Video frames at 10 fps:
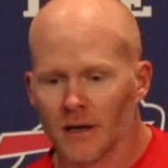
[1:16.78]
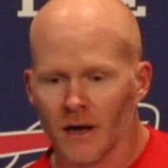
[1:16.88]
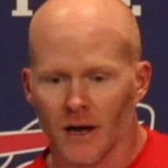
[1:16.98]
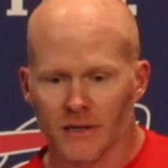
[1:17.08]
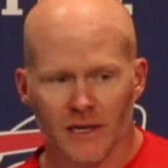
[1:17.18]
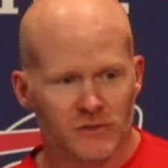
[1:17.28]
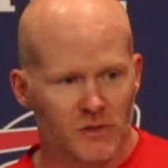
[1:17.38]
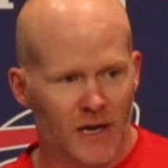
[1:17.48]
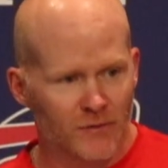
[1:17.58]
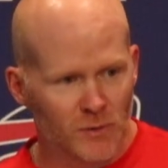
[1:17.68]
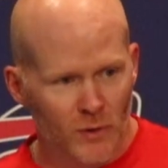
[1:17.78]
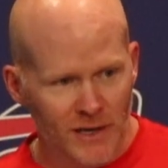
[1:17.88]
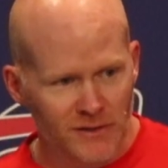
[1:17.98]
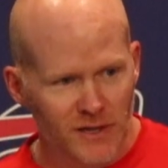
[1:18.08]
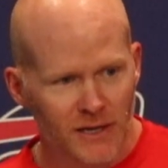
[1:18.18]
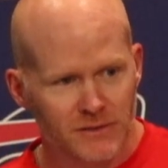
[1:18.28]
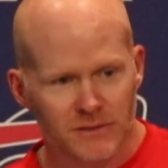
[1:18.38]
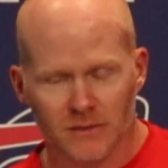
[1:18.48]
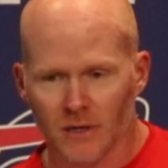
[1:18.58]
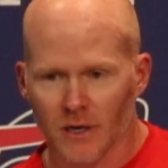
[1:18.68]
uh, yesterday after Brandon
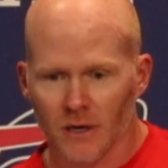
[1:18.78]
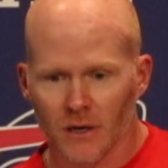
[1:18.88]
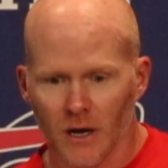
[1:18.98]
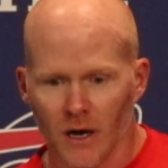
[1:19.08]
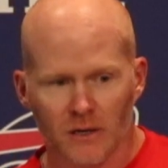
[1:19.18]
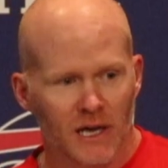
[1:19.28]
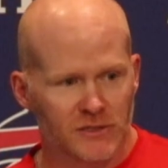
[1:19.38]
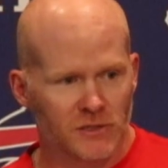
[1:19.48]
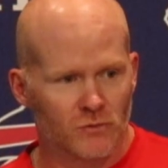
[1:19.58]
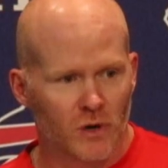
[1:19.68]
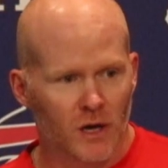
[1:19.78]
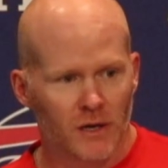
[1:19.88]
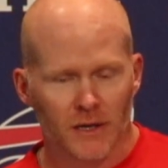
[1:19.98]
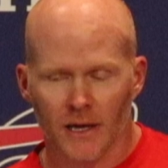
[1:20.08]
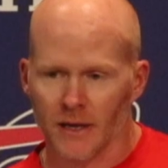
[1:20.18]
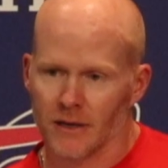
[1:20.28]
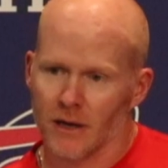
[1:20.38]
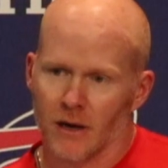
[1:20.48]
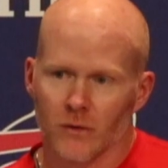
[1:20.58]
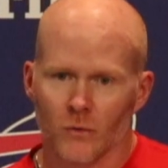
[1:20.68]
Tate's uh, catch and run, and
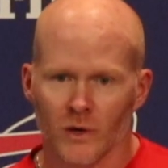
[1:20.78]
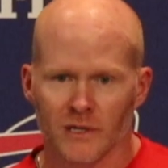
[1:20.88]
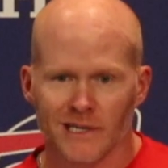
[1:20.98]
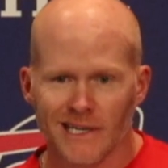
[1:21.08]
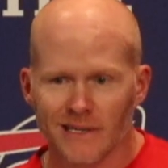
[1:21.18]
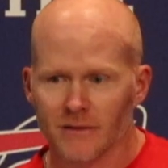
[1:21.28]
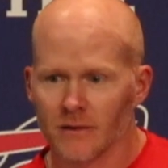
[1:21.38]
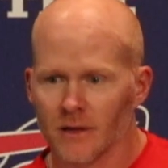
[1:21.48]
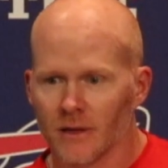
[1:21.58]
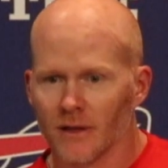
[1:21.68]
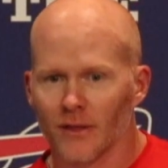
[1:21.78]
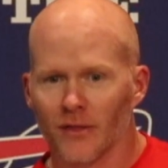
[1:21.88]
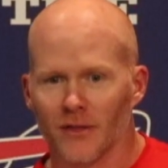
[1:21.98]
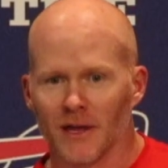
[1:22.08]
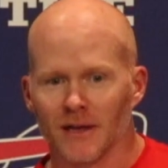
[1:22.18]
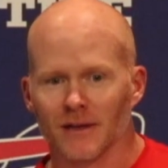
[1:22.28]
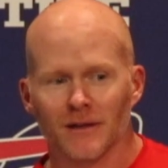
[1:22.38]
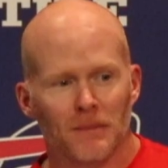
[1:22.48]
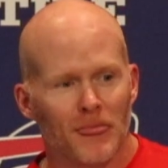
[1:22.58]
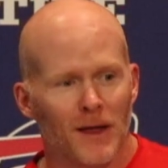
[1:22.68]
uh, what a neat thing.
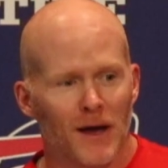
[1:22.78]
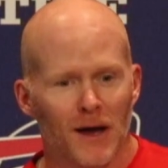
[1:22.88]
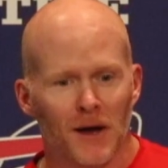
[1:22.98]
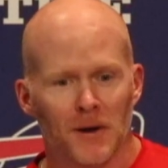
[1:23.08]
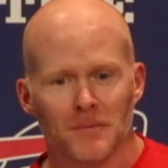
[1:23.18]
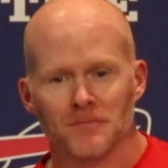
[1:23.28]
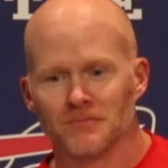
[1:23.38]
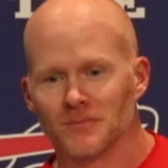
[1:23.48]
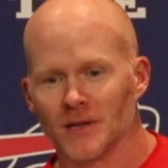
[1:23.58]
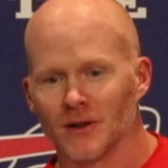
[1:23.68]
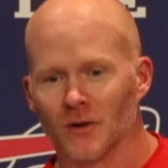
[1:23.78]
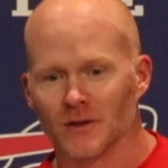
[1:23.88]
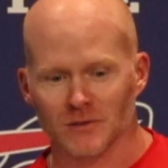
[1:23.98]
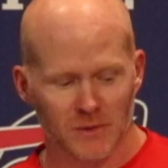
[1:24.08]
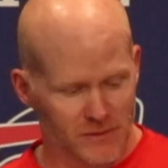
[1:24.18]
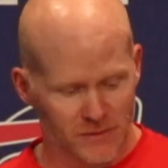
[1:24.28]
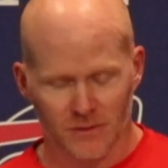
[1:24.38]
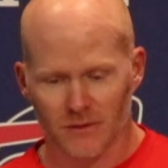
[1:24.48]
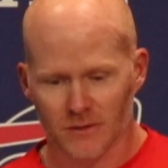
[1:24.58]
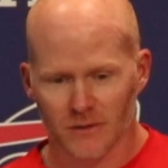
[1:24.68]
Um, you know, gives me,
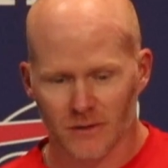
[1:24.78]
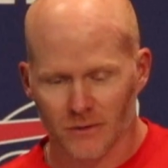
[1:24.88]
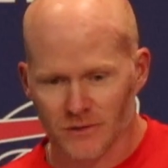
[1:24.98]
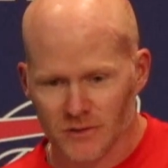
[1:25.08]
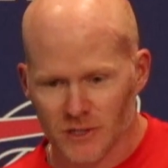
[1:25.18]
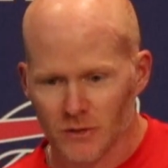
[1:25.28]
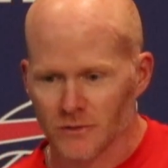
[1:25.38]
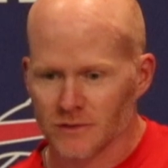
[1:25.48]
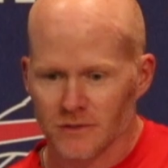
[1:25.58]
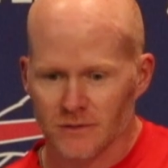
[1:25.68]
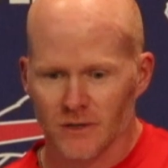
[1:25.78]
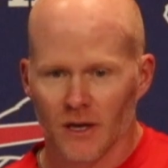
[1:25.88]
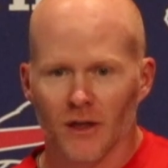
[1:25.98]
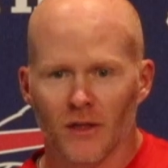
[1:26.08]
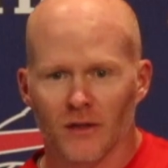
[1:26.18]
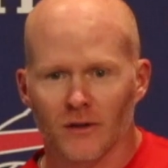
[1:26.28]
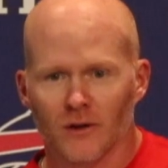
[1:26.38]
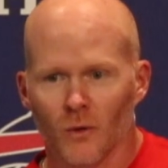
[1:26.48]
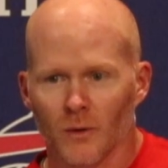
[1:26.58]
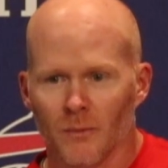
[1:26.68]
you know, just chills just
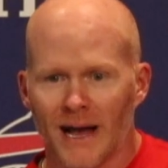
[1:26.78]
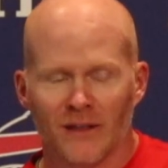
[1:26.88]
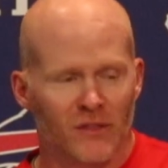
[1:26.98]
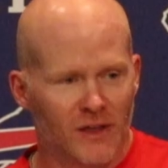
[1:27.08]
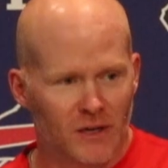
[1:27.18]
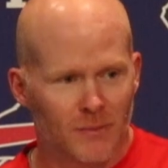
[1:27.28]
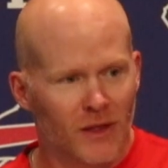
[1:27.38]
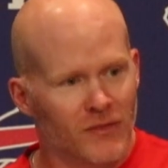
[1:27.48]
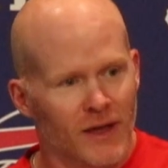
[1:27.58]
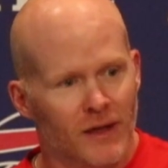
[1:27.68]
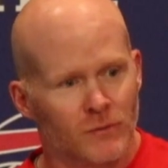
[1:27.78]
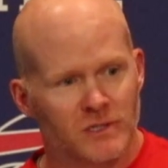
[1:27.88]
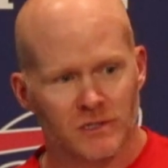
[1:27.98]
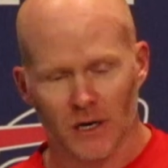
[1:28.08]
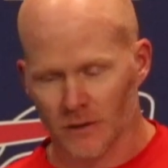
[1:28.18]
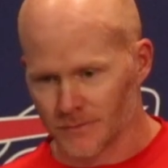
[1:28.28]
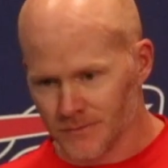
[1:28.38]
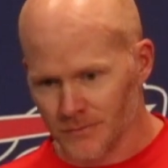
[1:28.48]
going back and thinking about that. We shared